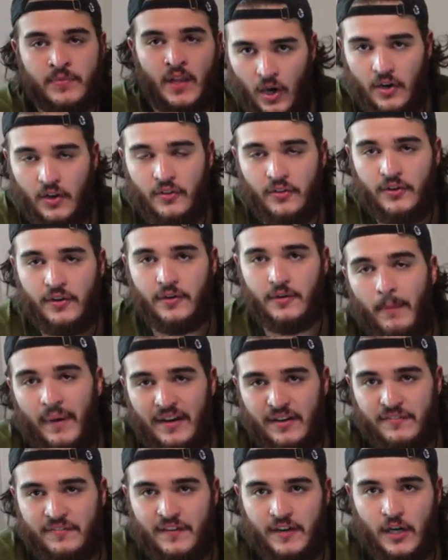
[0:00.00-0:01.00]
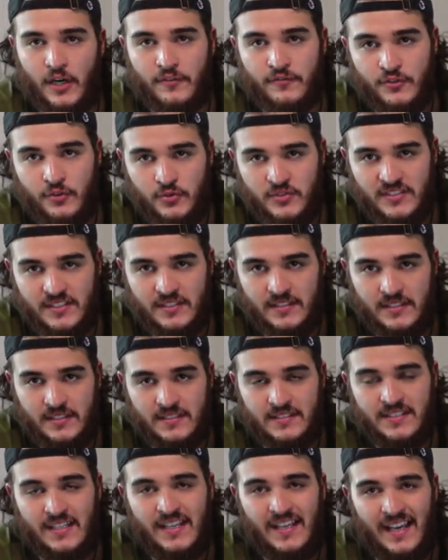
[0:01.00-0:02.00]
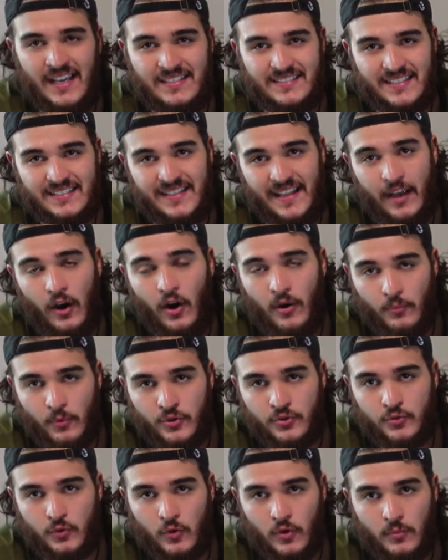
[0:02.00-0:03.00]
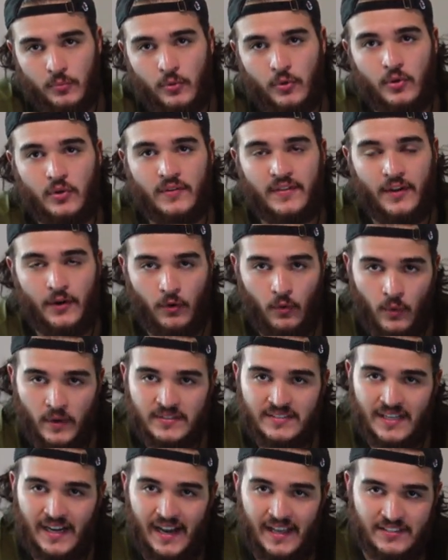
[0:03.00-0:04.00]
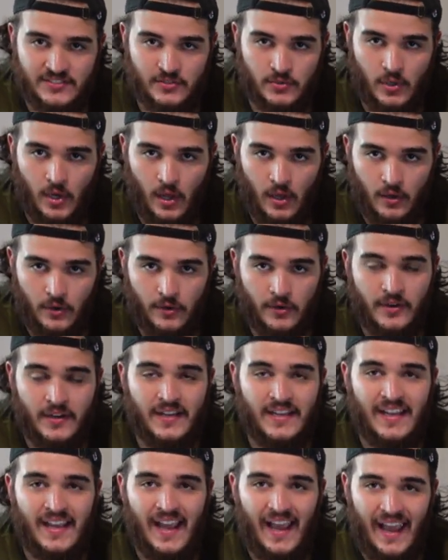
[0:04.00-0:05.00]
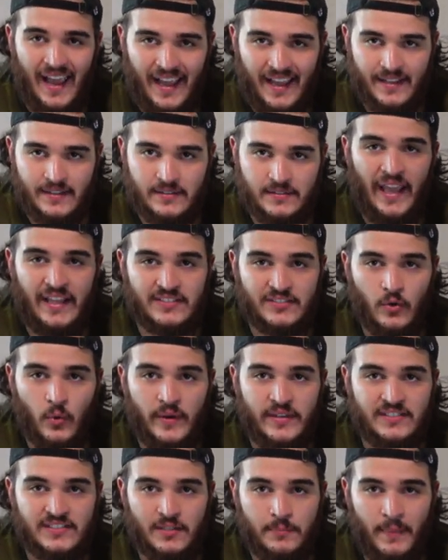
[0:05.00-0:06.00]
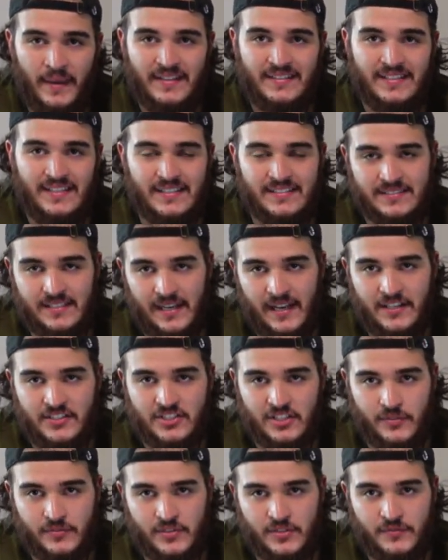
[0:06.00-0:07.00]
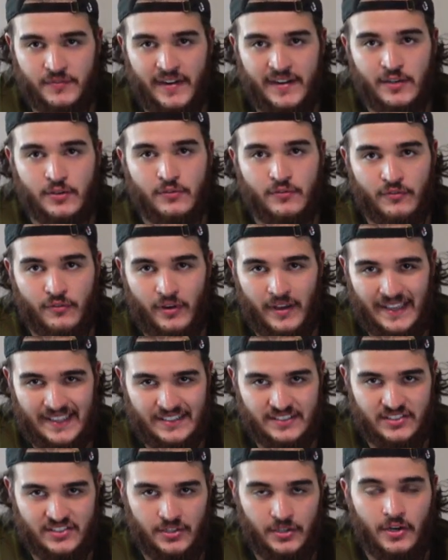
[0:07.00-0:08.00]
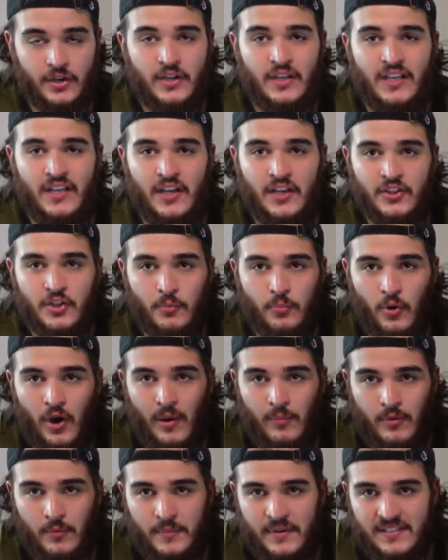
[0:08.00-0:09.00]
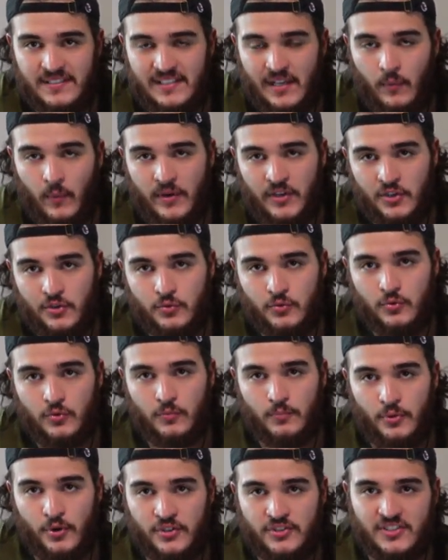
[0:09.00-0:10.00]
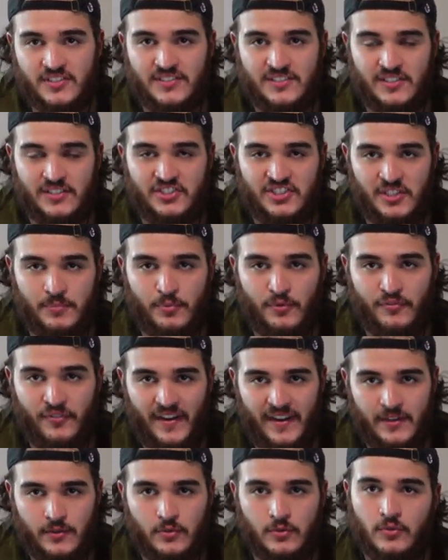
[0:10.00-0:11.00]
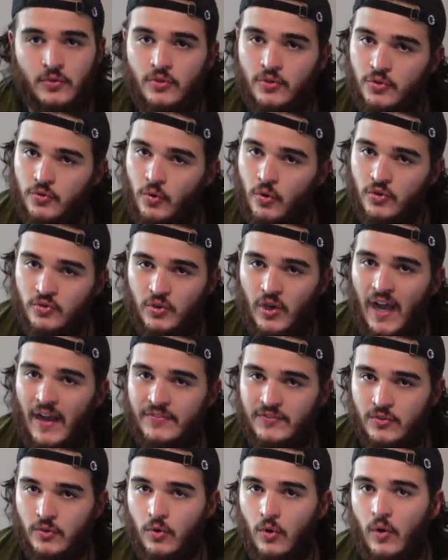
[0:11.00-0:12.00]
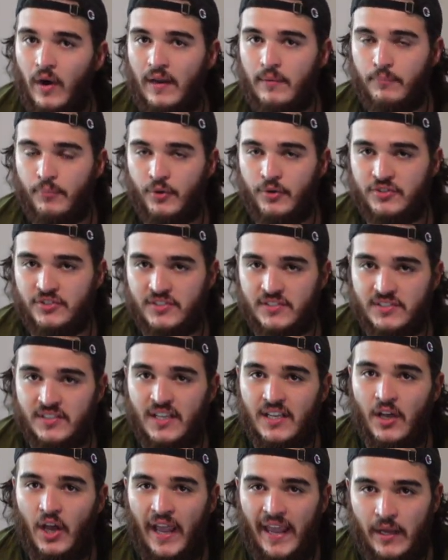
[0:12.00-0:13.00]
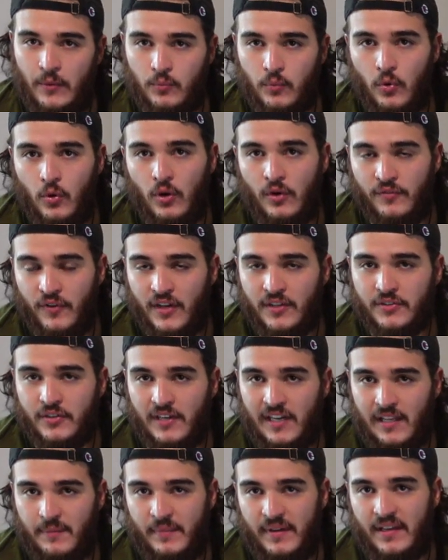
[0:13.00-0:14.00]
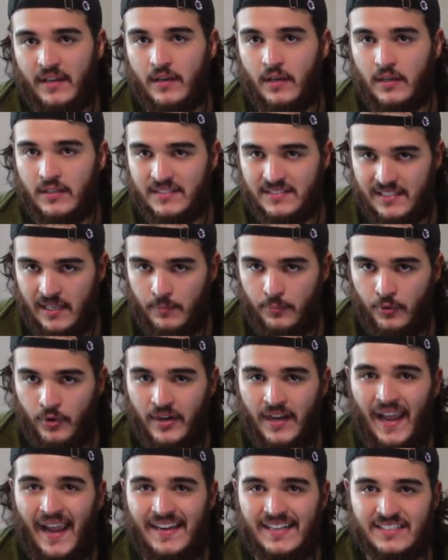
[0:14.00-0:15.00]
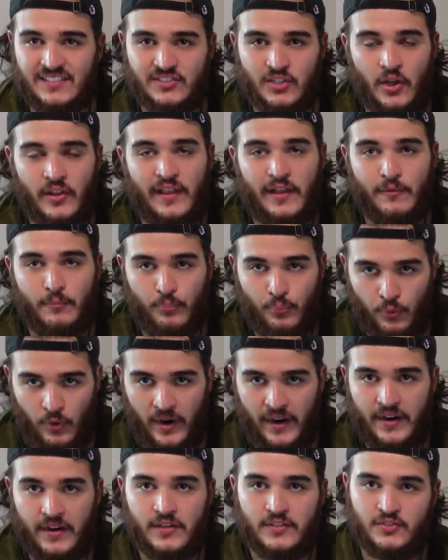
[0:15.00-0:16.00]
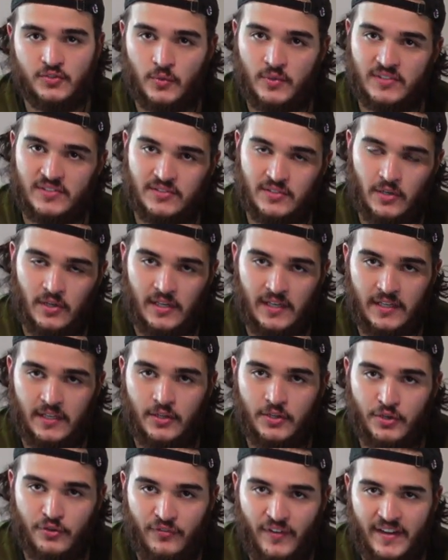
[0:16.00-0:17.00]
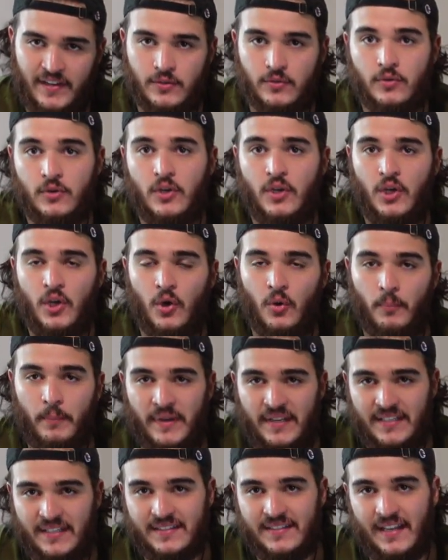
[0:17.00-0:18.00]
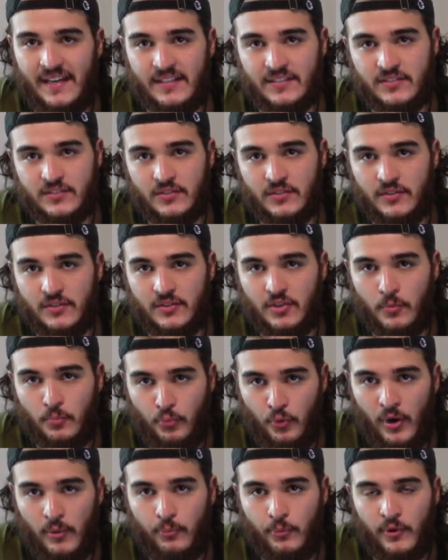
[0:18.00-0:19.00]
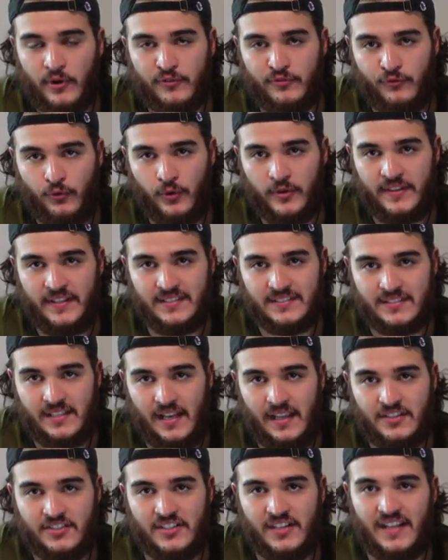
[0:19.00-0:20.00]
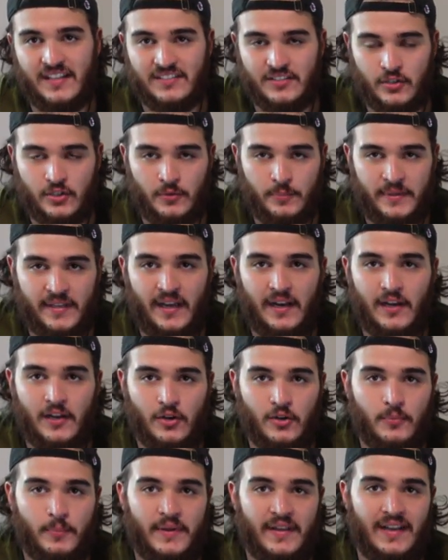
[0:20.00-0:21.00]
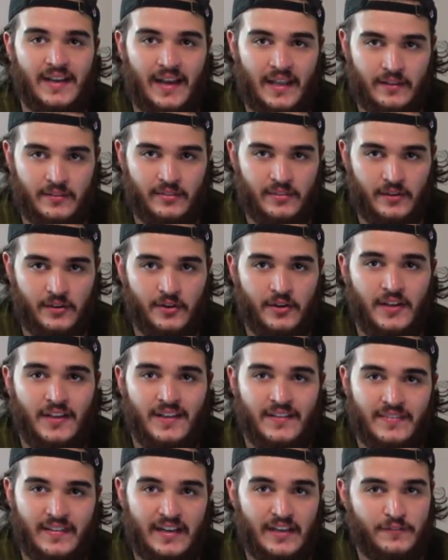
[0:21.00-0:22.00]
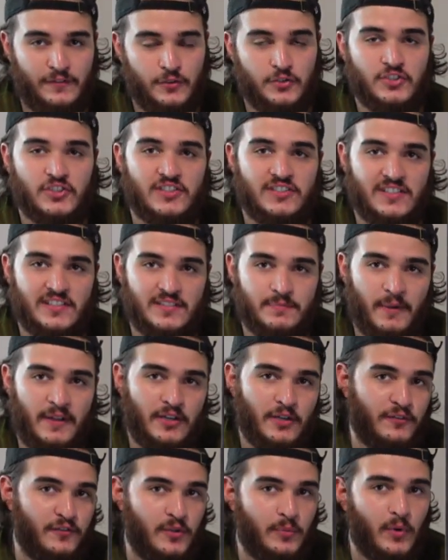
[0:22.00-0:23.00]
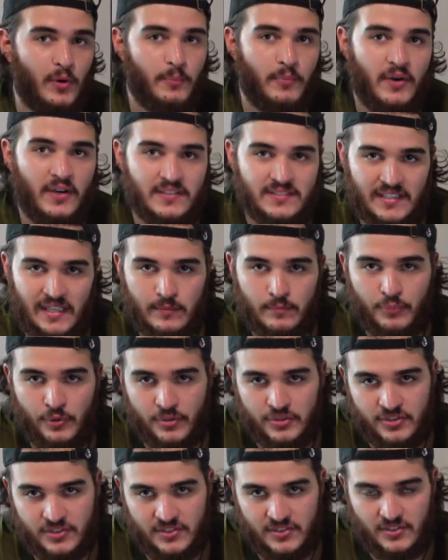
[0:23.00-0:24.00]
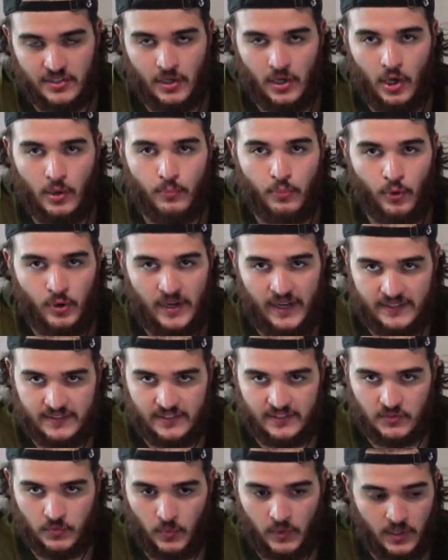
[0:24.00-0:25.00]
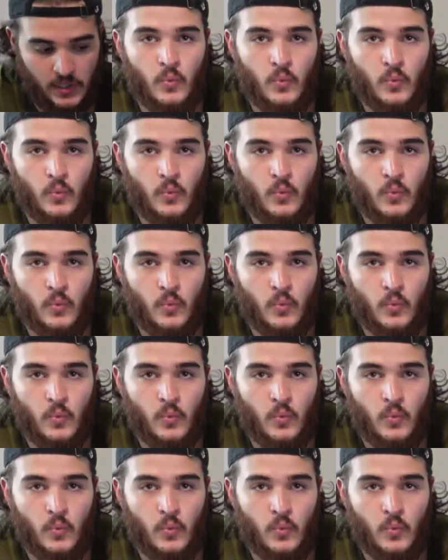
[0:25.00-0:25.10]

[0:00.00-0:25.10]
Another benefit of using these is that they are more durable, they're going to last you longer, and it's going to make the installation of this vinyl easier. The problem is that when you purchase the cheaper vinyl, you also have to go and purchase a row of underlayment separate and install that prior to installing your vinyl, meaning that the prep work for the installation is going to be a little bit lengthier than if you just spend a few more bucks and purchase a board like this one.